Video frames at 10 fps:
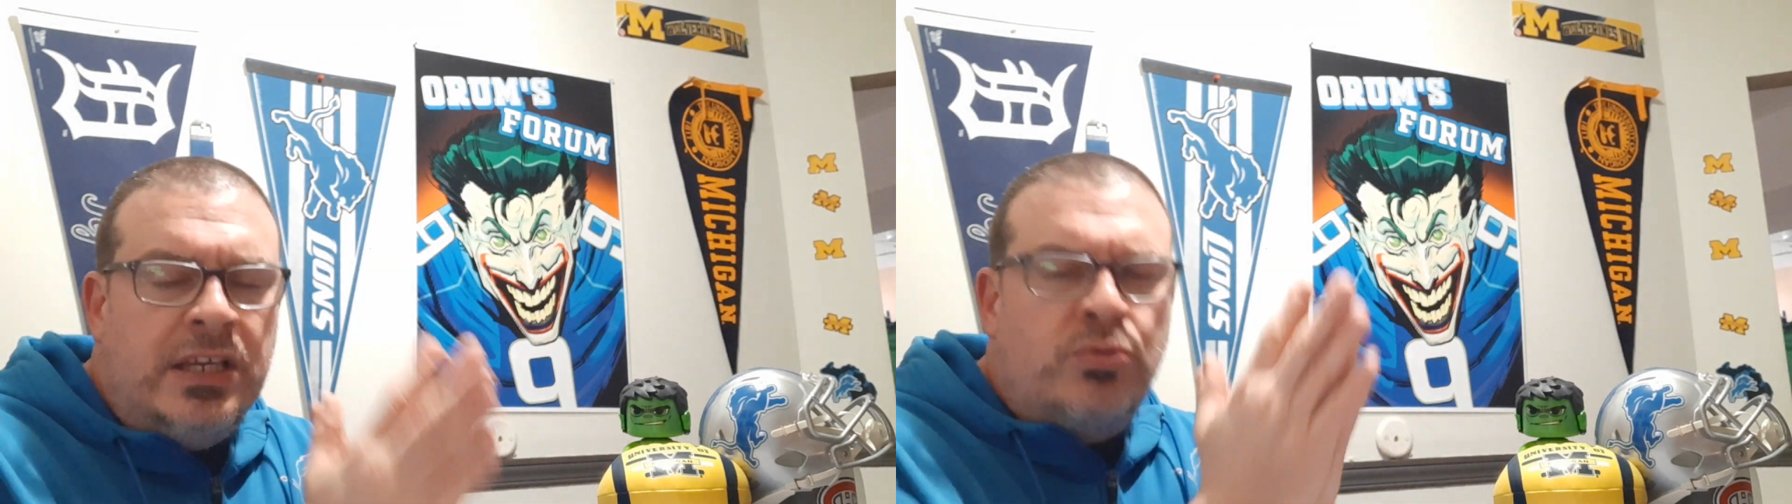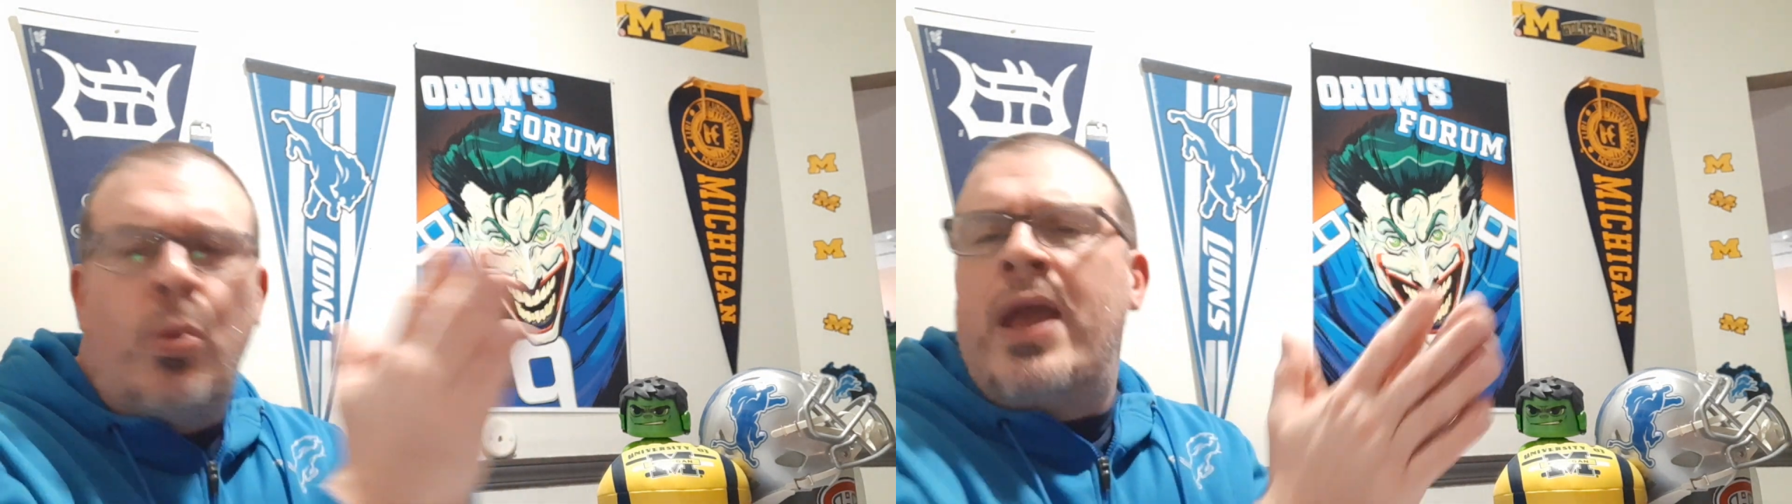
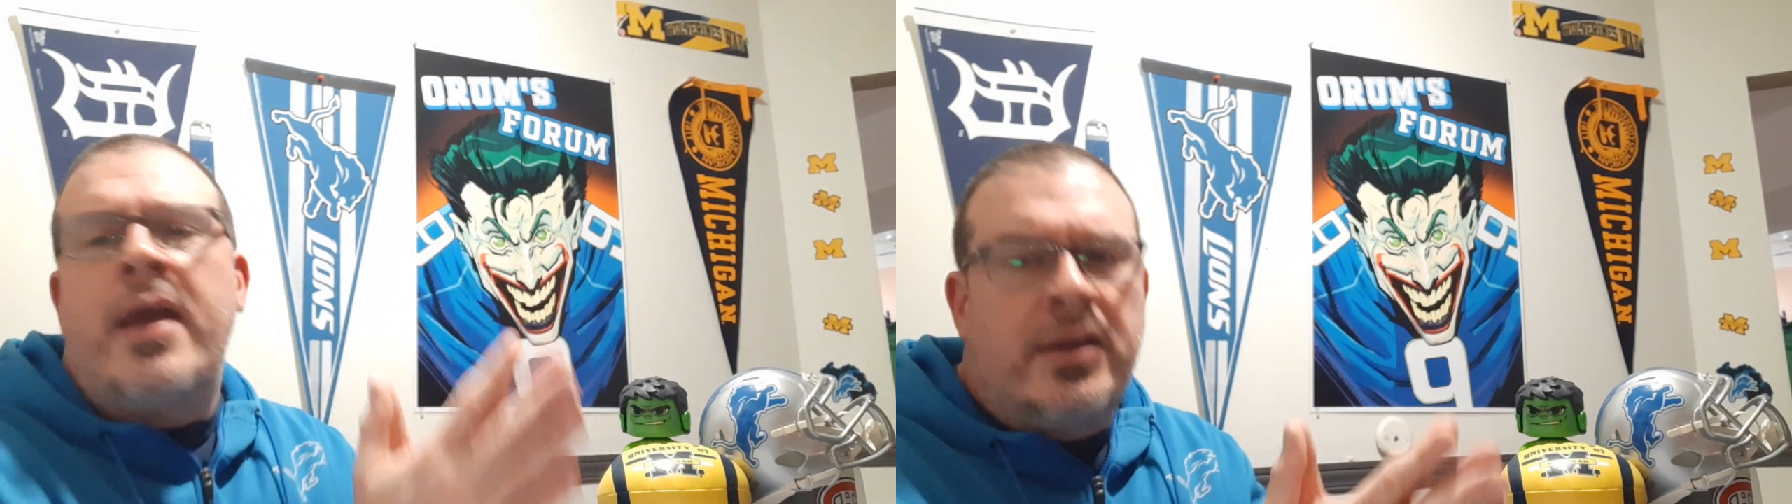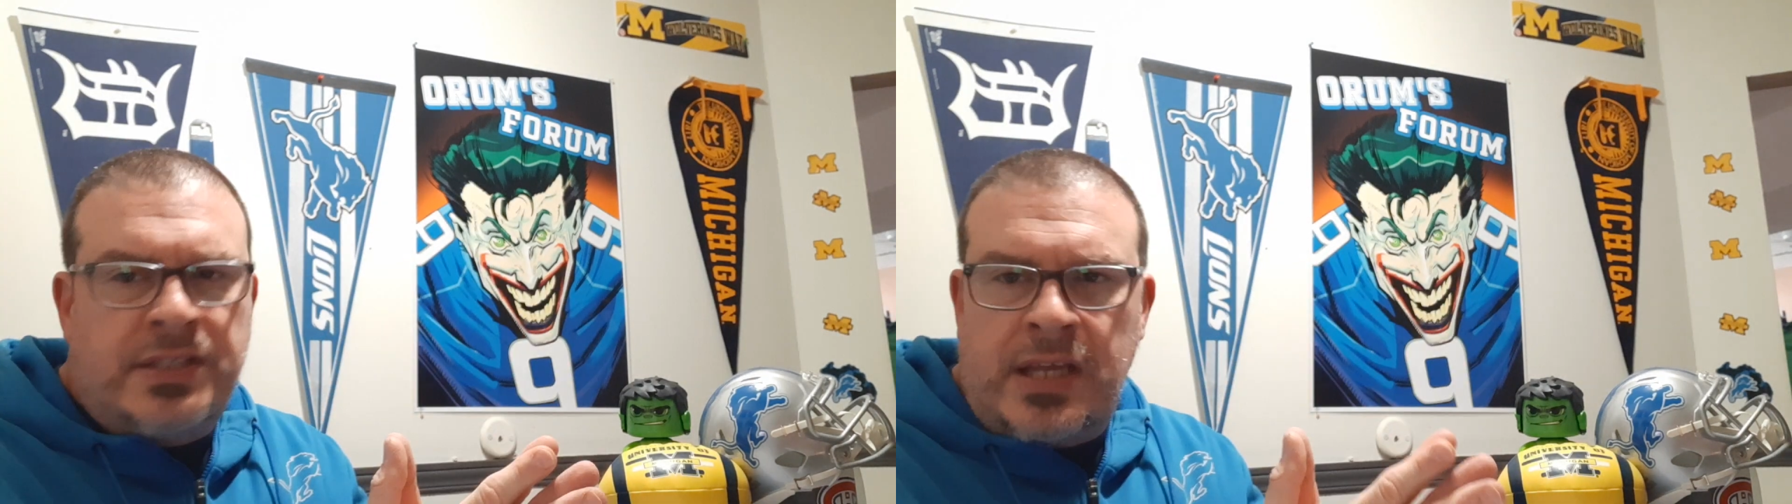He's way
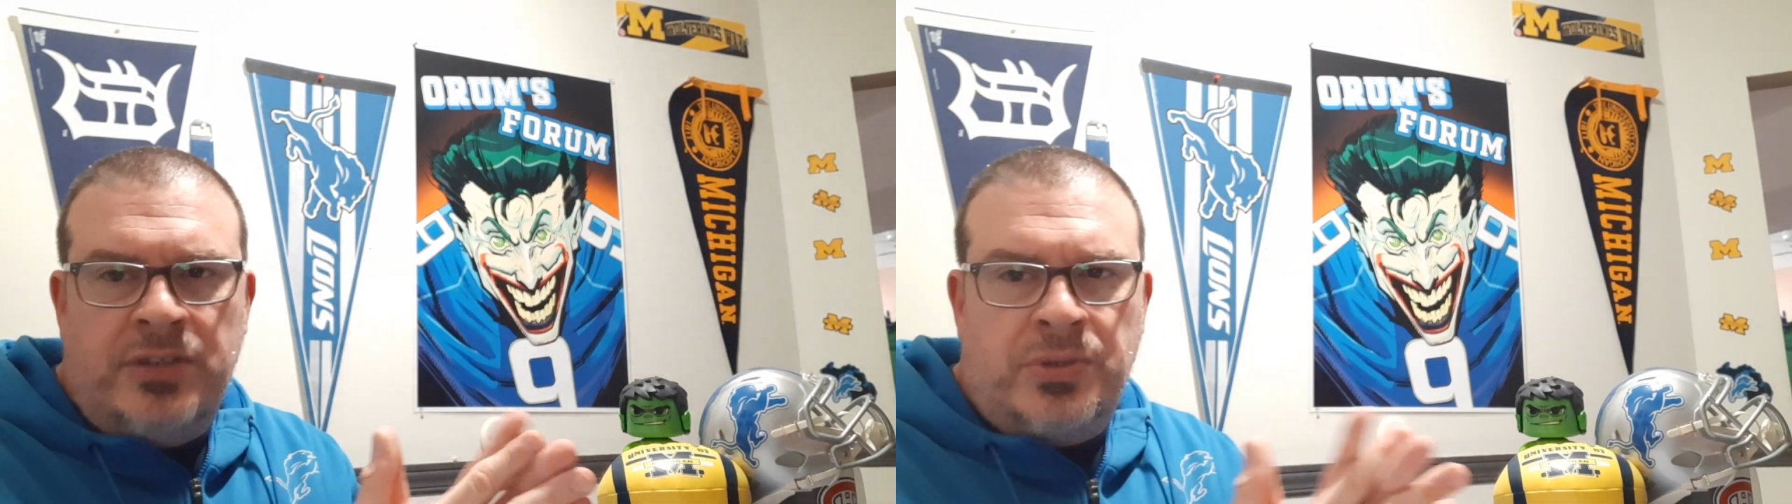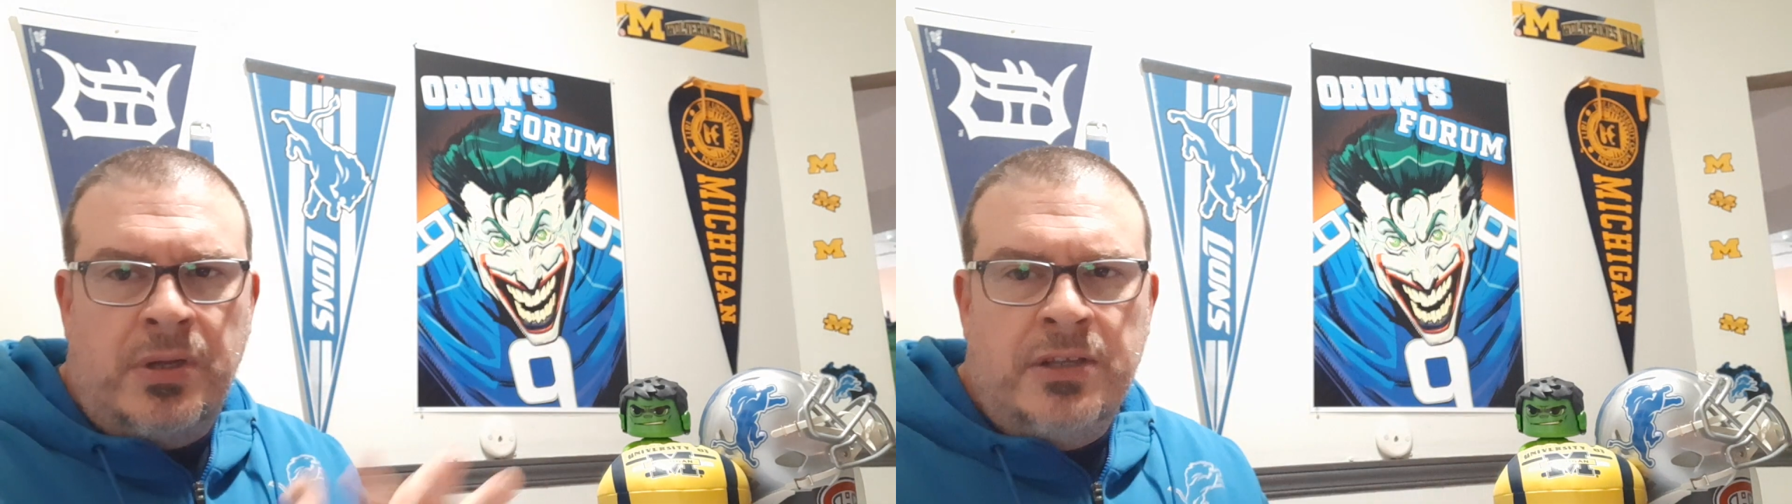ahead of
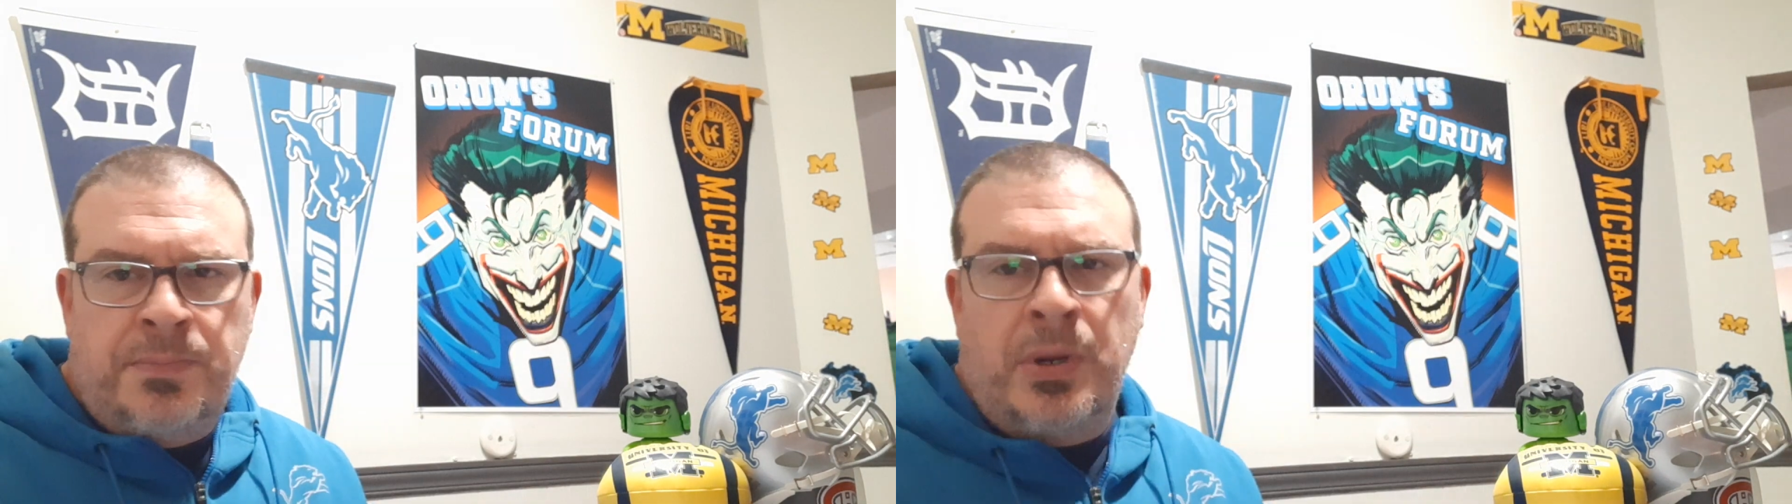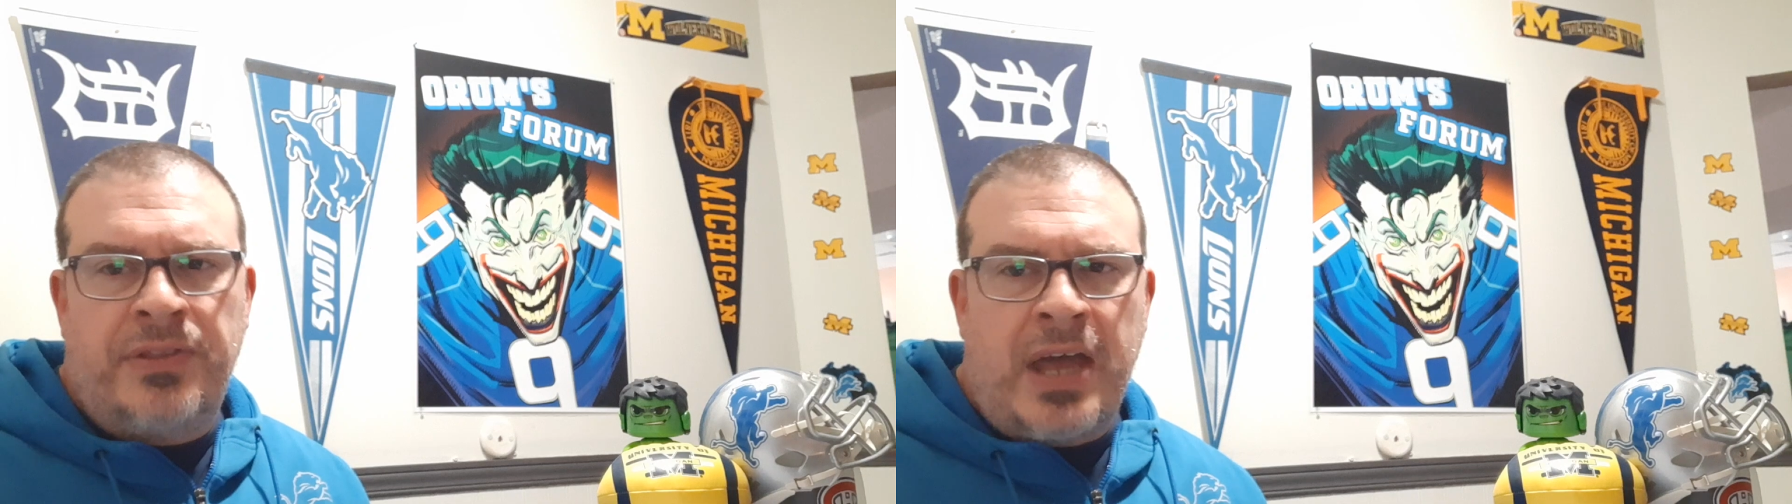schedule.
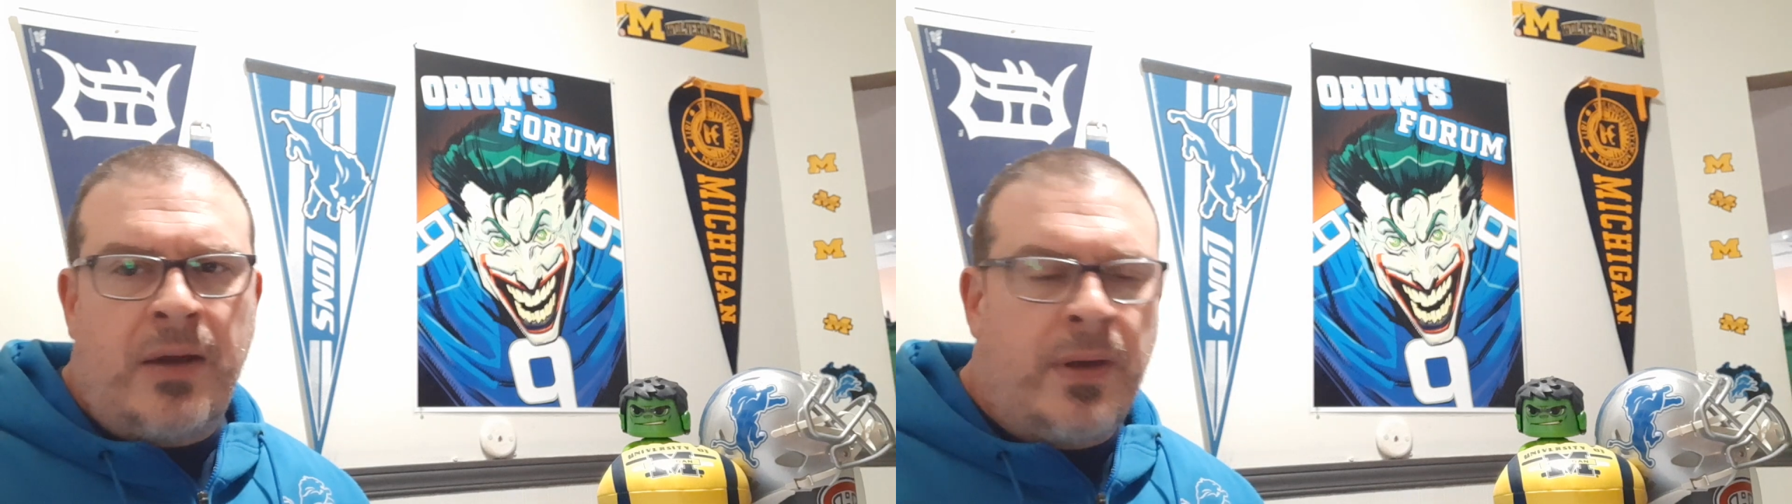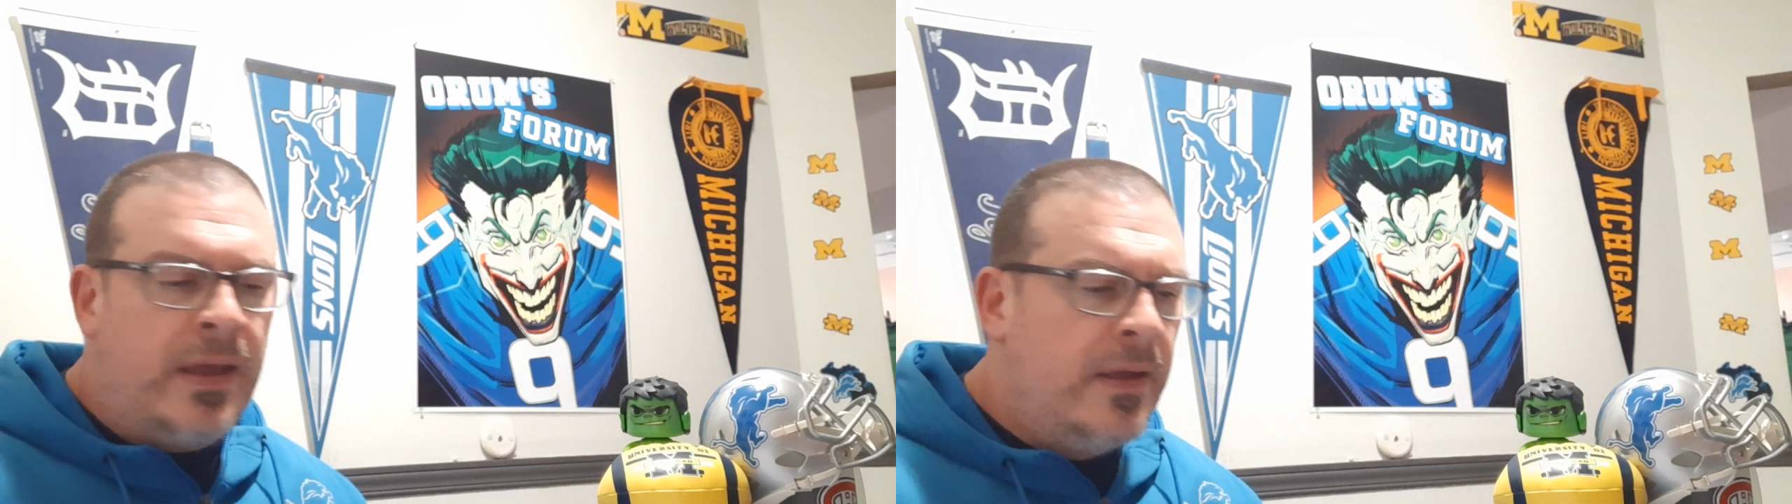Put it
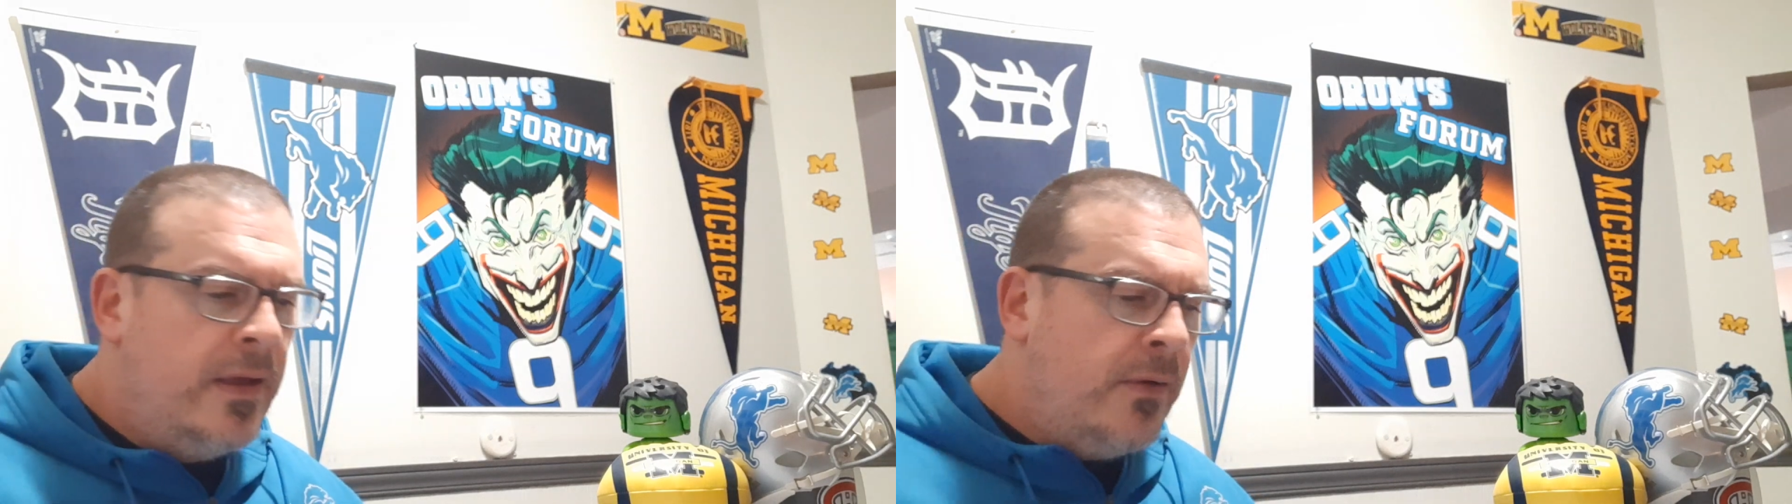that way.